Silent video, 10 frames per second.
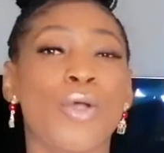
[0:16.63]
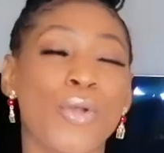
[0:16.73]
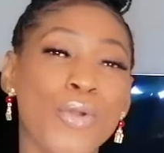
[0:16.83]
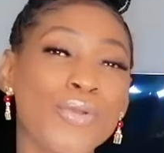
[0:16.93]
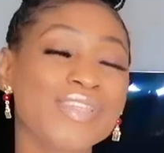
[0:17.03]

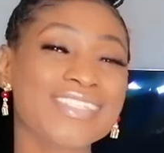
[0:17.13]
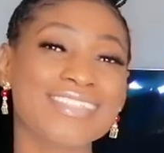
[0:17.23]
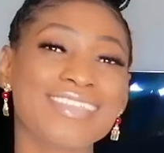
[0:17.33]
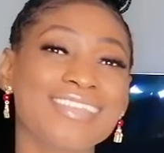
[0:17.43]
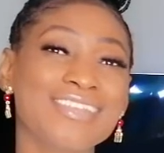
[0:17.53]
Oia
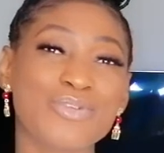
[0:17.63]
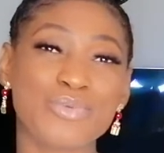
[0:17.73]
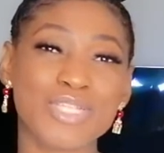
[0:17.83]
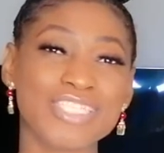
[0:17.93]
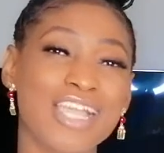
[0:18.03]
Skin
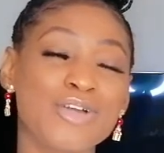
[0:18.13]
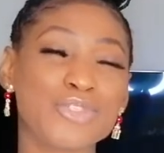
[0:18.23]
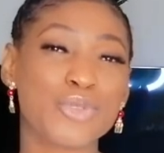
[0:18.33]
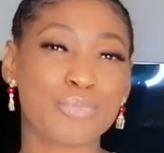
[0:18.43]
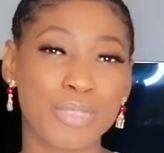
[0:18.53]
reached out
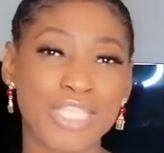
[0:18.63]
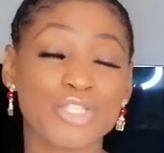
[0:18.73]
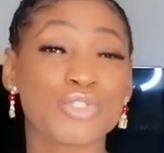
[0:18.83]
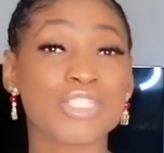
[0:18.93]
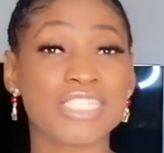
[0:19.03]
to me
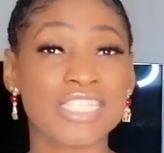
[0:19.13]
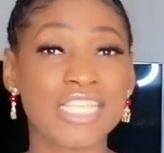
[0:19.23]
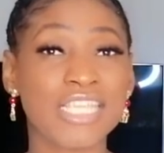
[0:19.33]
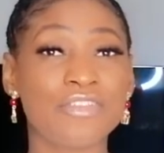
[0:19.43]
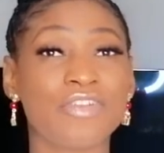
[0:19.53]
to
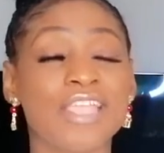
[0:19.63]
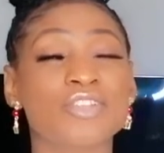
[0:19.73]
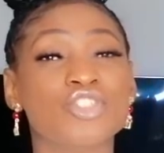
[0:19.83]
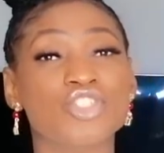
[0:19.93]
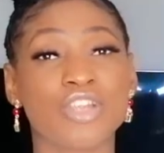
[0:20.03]
see if I
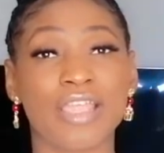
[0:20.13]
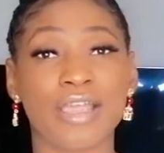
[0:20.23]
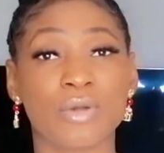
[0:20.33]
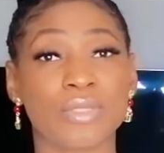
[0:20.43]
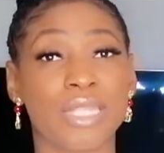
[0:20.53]
can try
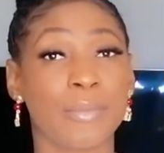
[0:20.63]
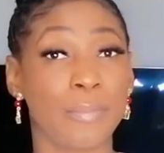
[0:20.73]
out their